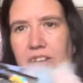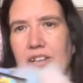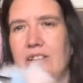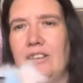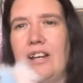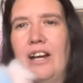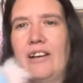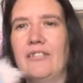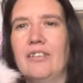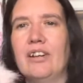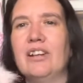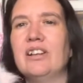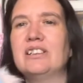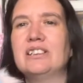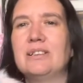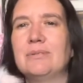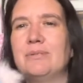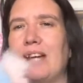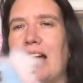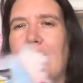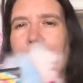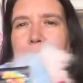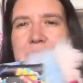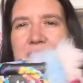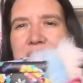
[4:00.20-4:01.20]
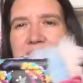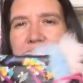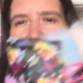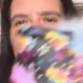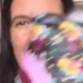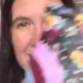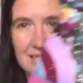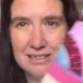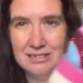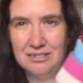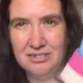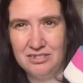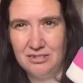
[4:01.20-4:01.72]
know, sometimes
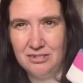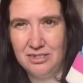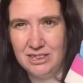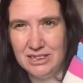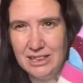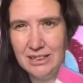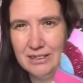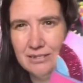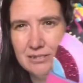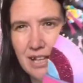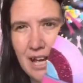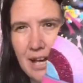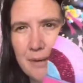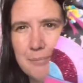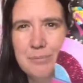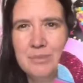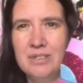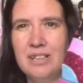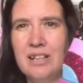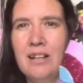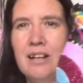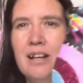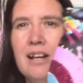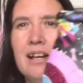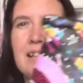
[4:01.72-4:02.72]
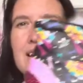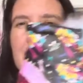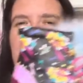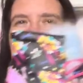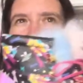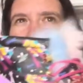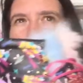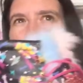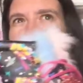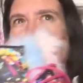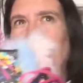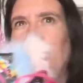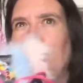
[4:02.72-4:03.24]
sizes, sometimes the
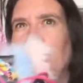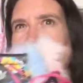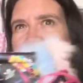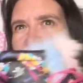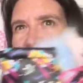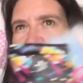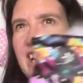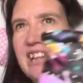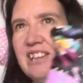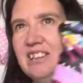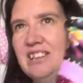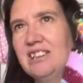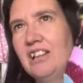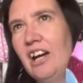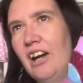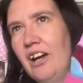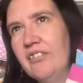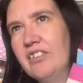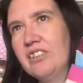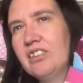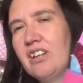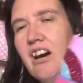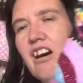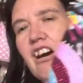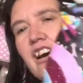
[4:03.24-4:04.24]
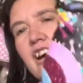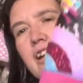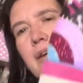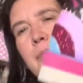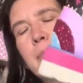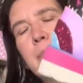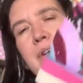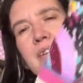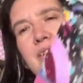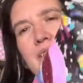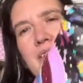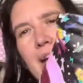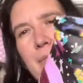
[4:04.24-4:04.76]
same shoe changes over time,
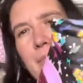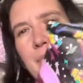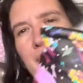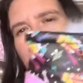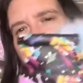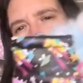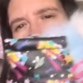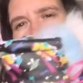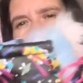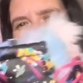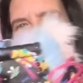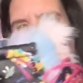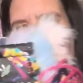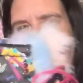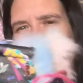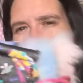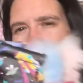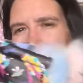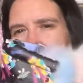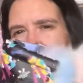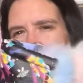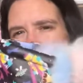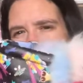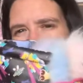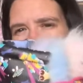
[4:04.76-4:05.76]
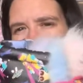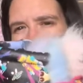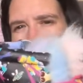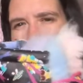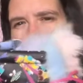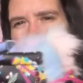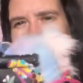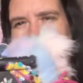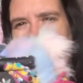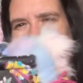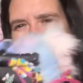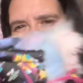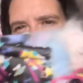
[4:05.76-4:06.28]
but generally this shoe is
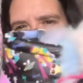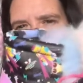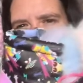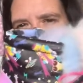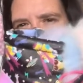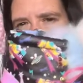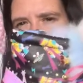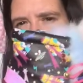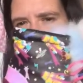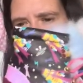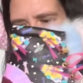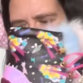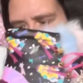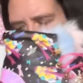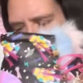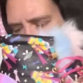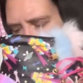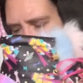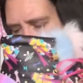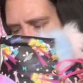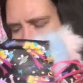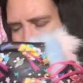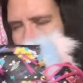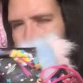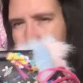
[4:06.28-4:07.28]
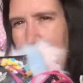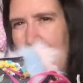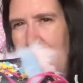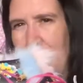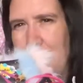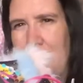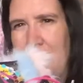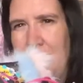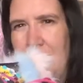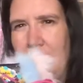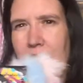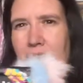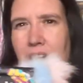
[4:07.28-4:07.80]
always true to size.
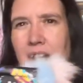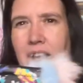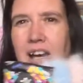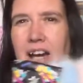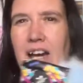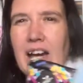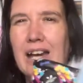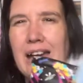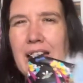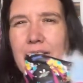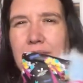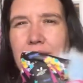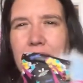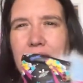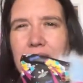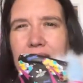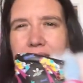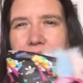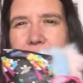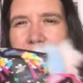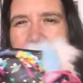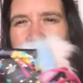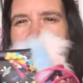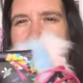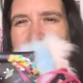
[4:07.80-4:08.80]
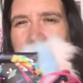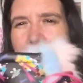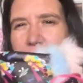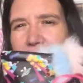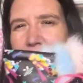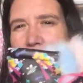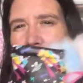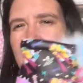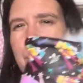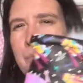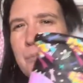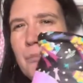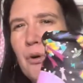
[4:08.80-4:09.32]
Maybe it, it's
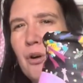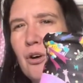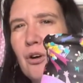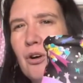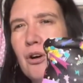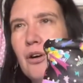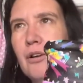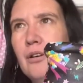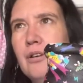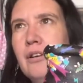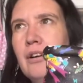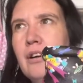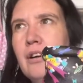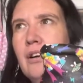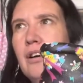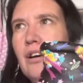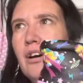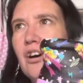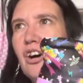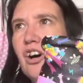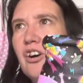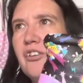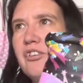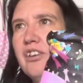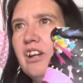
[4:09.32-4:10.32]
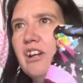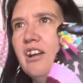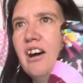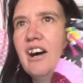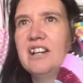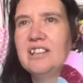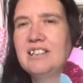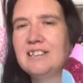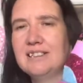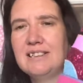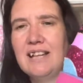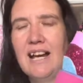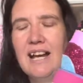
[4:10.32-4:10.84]
generally more on the
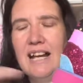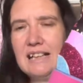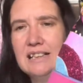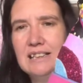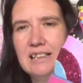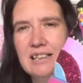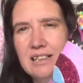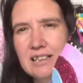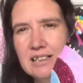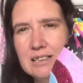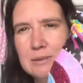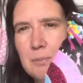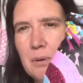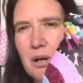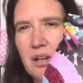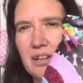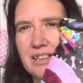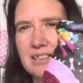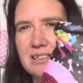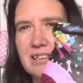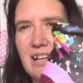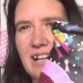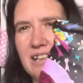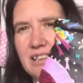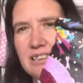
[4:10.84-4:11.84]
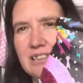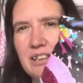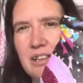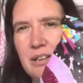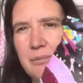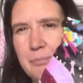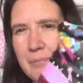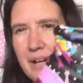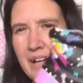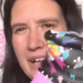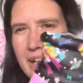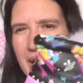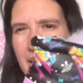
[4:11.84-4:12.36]
larger size than the smaller size, so you
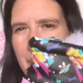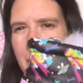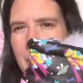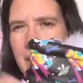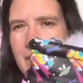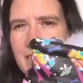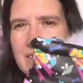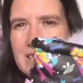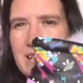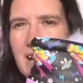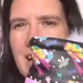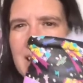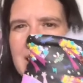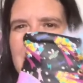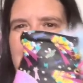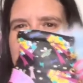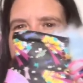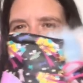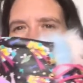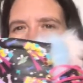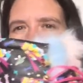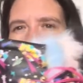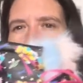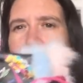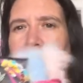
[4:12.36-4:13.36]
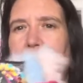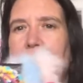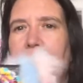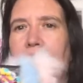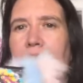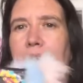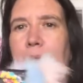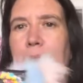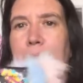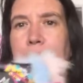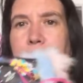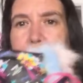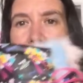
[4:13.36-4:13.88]
might get away with sizing down.
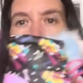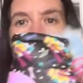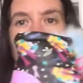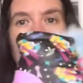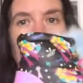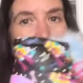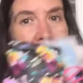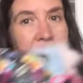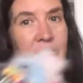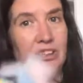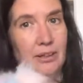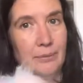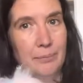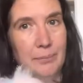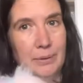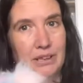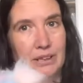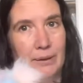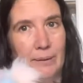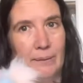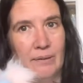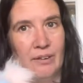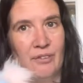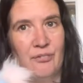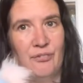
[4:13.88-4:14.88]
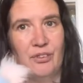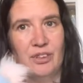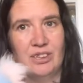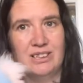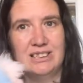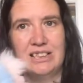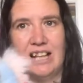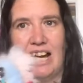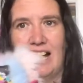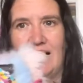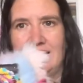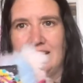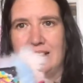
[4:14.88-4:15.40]
Um, I should be doing a full
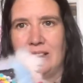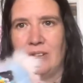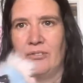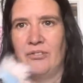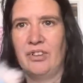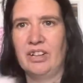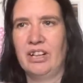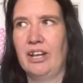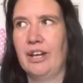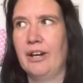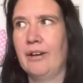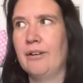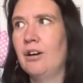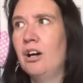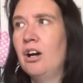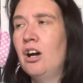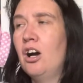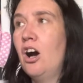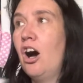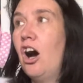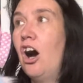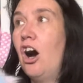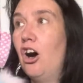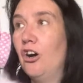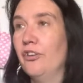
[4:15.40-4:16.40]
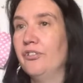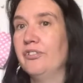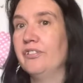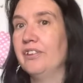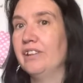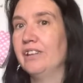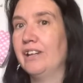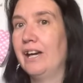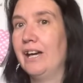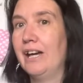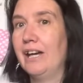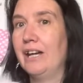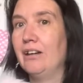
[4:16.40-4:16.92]
sizing video on the
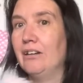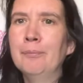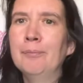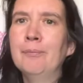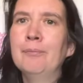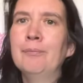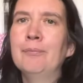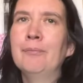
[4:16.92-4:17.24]
day.